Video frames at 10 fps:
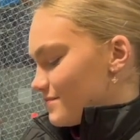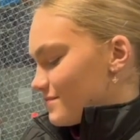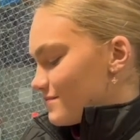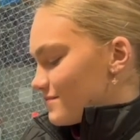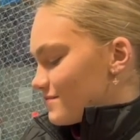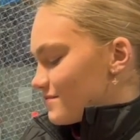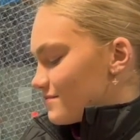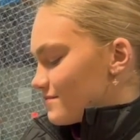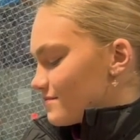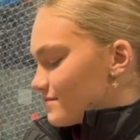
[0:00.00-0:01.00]

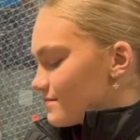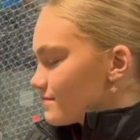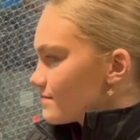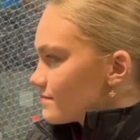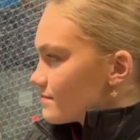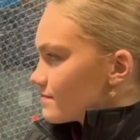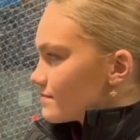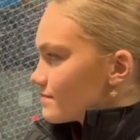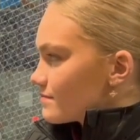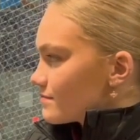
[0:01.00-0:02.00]

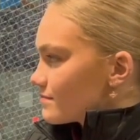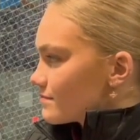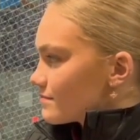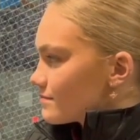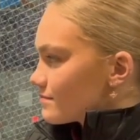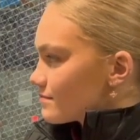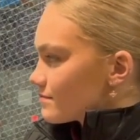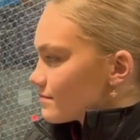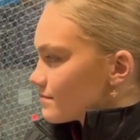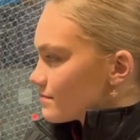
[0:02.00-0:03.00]

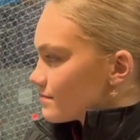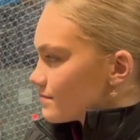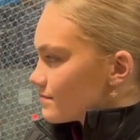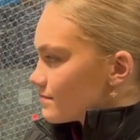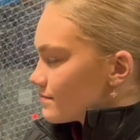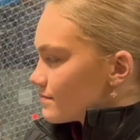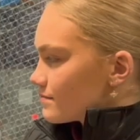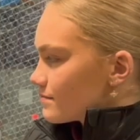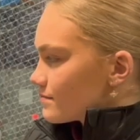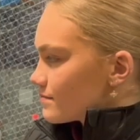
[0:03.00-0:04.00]

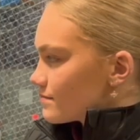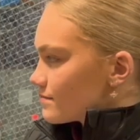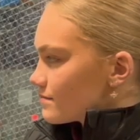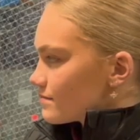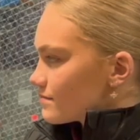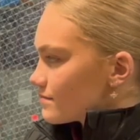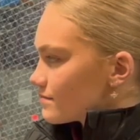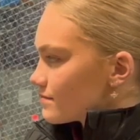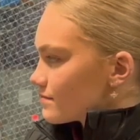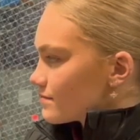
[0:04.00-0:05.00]

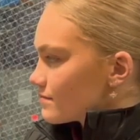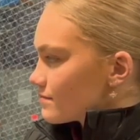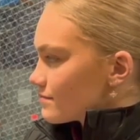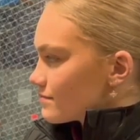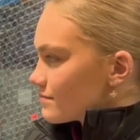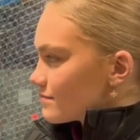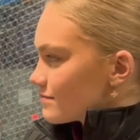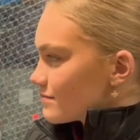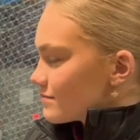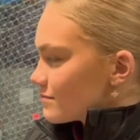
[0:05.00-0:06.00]

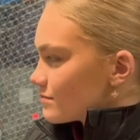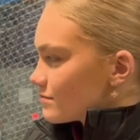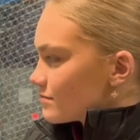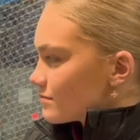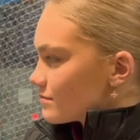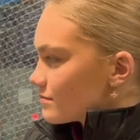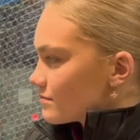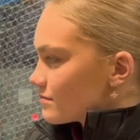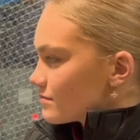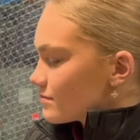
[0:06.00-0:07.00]

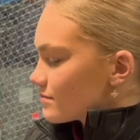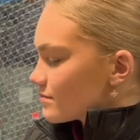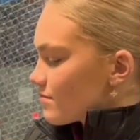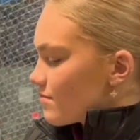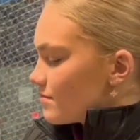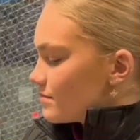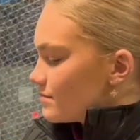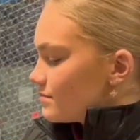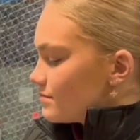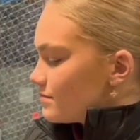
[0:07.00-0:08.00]
The person shown says nothing.